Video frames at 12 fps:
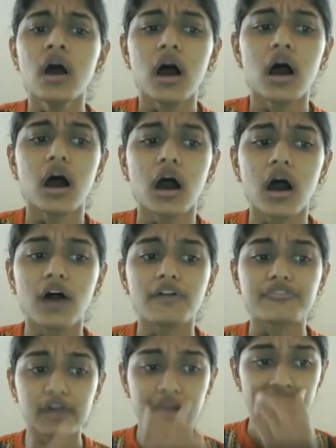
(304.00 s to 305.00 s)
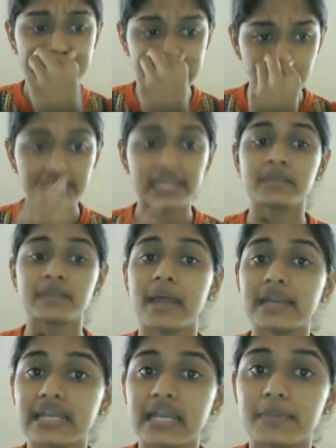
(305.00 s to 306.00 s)
for arithmetic and
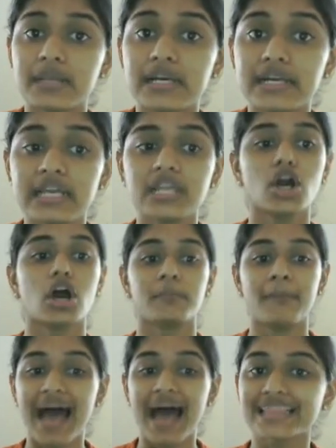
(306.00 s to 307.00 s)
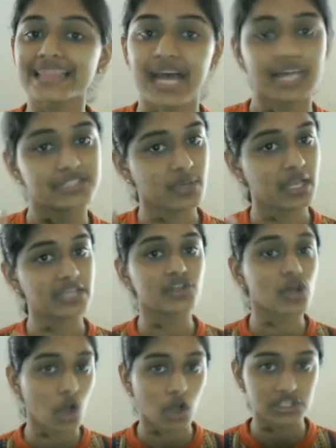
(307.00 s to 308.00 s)
mental ability, your math as well as
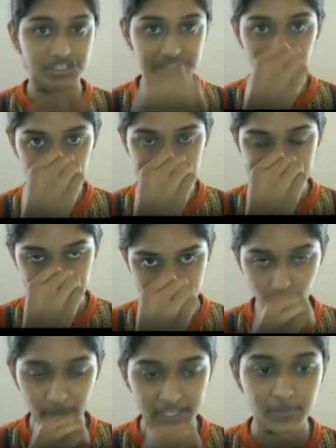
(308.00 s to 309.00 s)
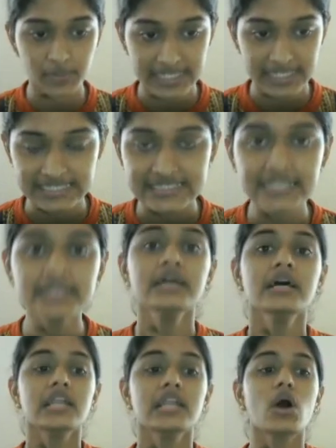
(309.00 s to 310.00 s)
your logical reasoning is going to be tested.
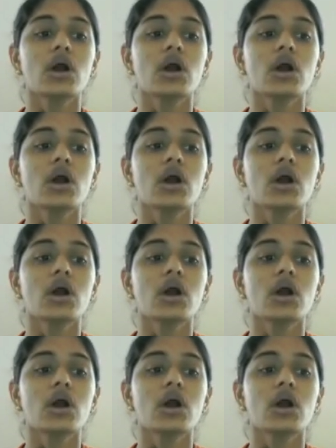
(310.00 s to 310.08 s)
Now,